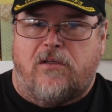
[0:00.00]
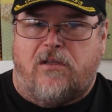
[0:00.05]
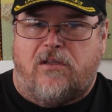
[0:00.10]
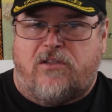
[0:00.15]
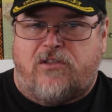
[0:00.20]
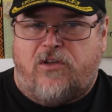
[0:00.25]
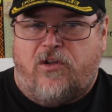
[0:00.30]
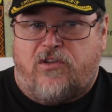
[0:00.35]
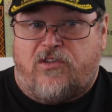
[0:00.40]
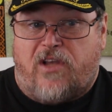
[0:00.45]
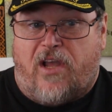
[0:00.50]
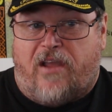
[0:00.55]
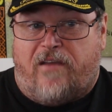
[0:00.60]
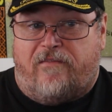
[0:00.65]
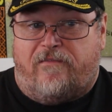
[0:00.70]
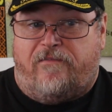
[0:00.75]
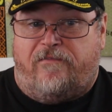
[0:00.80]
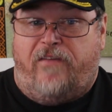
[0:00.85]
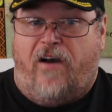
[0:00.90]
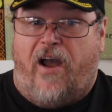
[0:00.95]
As soon as I
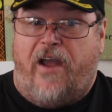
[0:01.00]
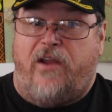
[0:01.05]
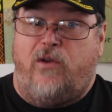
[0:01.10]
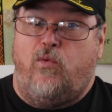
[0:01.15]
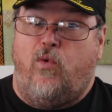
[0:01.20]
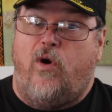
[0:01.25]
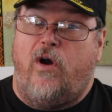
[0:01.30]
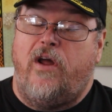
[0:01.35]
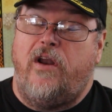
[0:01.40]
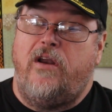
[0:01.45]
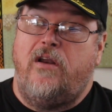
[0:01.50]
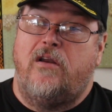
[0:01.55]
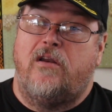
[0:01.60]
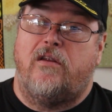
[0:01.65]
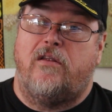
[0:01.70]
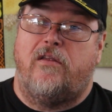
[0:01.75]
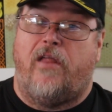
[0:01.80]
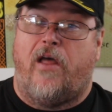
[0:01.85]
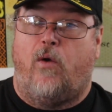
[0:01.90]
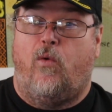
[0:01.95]
can find one
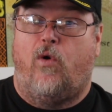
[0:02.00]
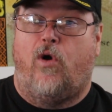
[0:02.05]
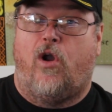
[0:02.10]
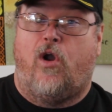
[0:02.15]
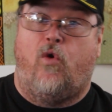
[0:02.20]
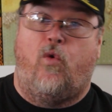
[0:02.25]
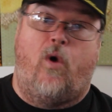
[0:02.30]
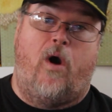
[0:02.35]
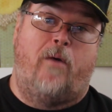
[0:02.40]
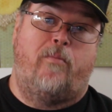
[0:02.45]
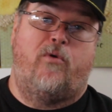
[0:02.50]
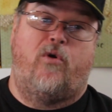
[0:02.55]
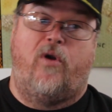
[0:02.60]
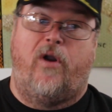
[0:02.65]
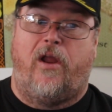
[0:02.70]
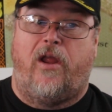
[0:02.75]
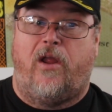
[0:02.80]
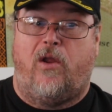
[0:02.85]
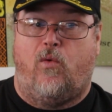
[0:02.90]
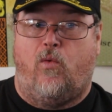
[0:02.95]
that will
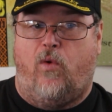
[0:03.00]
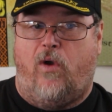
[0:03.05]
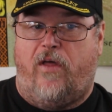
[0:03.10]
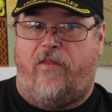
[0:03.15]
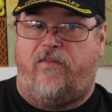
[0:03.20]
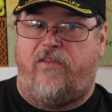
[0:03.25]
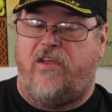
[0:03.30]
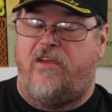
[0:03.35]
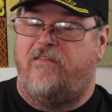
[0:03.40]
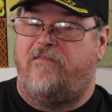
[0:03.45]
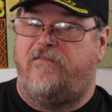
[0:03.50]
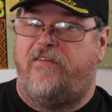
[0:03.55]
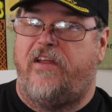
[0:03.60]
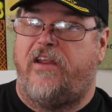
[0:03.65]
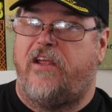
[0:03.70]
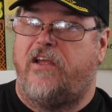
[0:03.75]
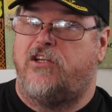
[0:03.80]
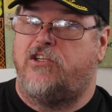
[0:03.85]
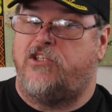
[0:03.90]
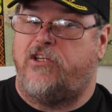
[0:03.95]
cooperate with the
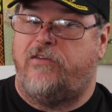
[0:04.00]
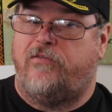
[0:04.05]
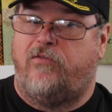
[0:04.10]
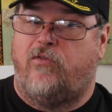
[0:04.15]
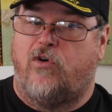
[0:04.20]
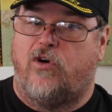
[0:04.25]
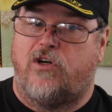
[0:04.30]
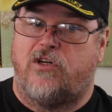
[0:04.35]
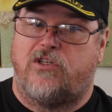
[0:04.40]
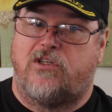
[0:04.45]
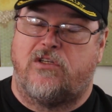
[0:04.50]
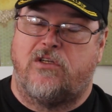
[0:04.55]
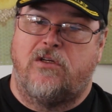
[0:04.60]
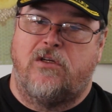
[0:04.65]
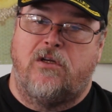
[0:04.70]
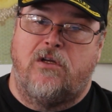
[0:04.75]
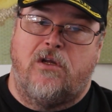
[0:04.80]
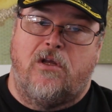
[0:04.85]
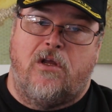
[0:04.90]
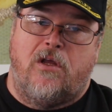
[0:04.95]
NVIDIA GeForce,
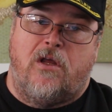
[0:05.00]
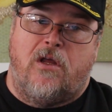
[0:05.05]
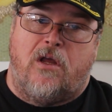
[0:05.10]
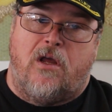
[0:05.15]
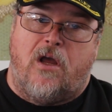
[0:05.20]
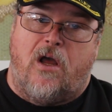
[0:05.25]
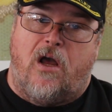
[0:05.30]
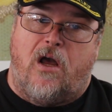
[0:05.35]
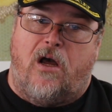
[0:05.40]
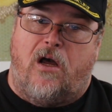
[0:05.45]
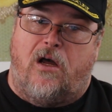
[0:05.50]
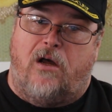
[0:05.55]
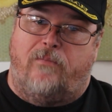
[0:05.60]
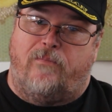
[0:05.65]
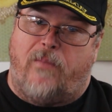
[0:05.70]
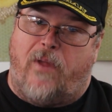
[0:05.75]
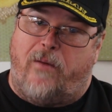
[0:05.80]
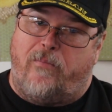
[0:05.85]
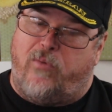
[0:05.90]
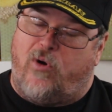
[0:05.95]

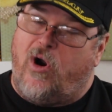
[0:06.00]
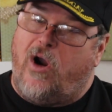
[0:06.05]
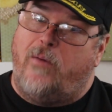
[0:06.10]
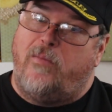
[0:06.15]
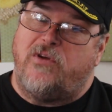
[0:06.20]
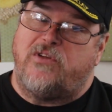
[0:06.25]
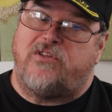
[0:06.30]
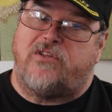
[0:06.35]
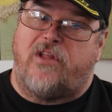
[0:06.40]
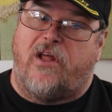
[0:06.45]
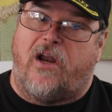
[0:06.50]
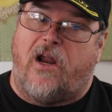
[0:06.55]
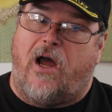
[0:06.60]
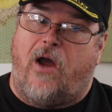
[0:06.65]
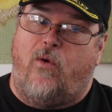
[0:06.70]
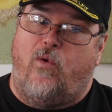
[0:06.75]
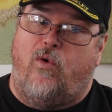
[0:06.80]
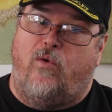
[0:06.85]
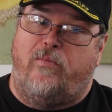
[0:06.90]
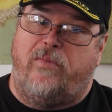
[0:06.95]
I promise that I
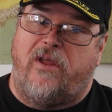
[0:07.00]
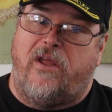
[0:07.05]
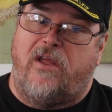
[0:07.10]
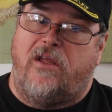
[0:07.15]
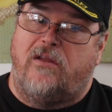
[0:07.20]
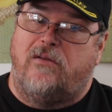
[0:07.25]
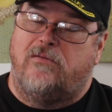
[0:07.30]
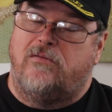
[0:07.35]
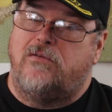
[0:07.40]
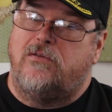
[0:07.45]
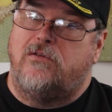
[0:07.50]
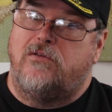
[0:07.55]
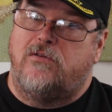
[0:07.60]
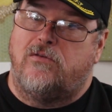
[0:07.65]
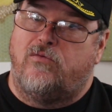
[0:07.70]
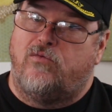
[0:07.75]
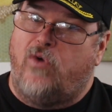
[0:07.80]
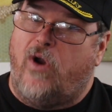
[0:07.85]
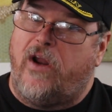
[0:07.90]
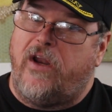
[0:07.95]
will be
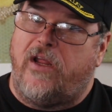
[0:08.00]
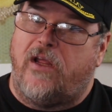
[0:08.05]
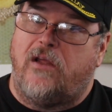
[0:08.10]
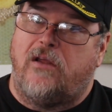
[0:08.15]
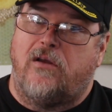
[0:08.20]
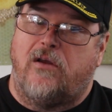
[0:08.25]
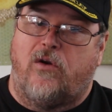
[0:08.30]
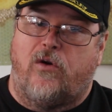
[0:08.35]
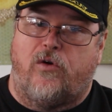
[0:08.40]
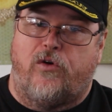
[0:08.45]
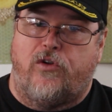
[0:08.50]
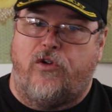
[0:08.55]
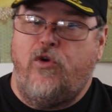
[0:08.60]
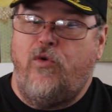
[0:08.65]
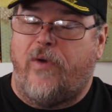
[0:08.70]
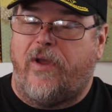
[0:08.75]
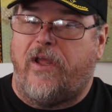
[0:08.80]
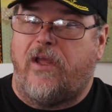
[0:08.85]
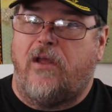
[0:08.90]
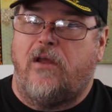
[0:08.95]
running or
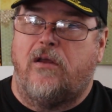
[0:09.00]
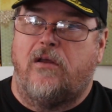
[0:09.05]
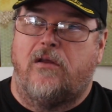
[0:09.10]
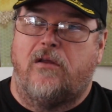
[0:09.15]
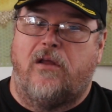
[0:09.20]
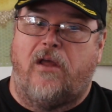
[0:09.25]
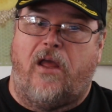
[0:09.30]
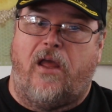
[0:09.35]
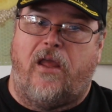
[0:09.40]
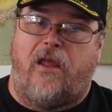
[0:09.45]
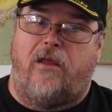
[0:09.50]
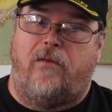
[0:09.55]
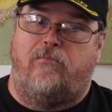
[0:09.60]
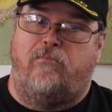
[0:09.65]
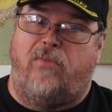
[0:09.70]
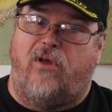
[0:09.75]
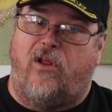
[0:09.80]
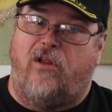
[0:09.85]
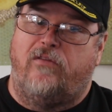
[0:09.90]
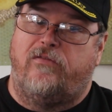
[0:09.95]
doing a
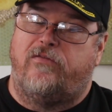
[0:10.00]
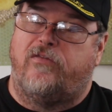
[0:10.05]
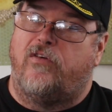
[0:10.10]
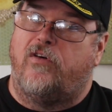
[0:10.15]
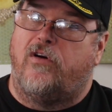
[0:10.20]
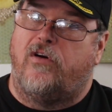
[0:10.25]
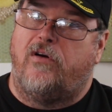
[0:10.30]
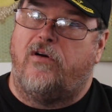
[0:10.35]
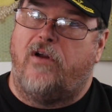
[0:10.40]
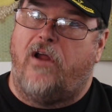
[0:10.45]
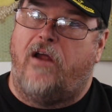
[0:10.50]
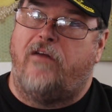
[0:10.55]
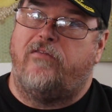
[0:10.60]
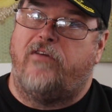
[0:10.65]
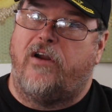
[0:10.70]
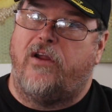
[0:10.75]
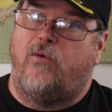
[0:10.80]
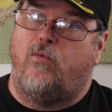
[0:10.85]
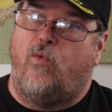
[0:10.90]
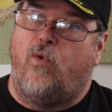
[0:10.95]
build for
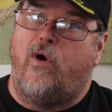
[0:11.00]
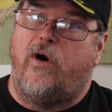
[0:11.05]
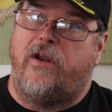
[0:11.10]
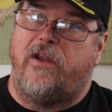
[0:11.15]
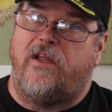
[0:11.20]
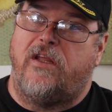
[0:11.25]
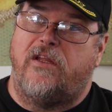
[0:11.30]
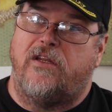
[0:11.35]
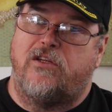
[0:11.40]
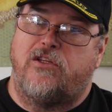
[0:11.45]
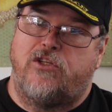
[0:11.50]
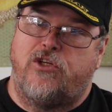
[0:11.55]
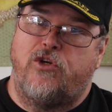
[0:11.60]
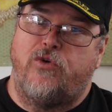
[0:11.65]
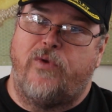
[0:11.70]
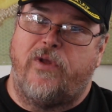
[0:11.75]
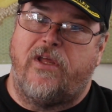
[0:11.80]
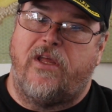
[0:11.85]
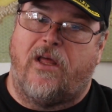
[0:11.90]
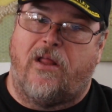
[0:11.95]
every 1 in
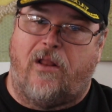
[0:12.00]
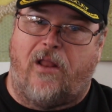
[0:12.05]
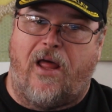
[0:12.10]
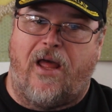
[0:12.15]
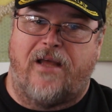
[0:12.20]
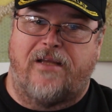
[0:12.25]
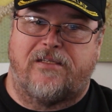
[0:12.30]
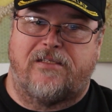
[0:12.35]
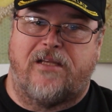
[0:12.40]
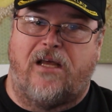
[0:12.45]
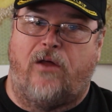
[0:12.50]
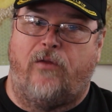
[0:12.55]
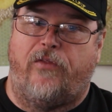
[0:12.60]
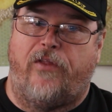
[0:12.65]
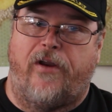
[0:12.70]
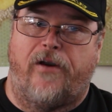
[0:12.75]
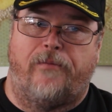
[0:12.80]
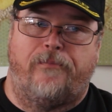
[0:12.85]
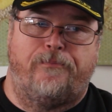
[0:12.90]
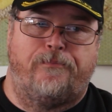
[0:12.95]
2E class out
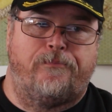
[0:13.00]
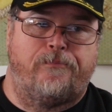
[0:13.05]
there.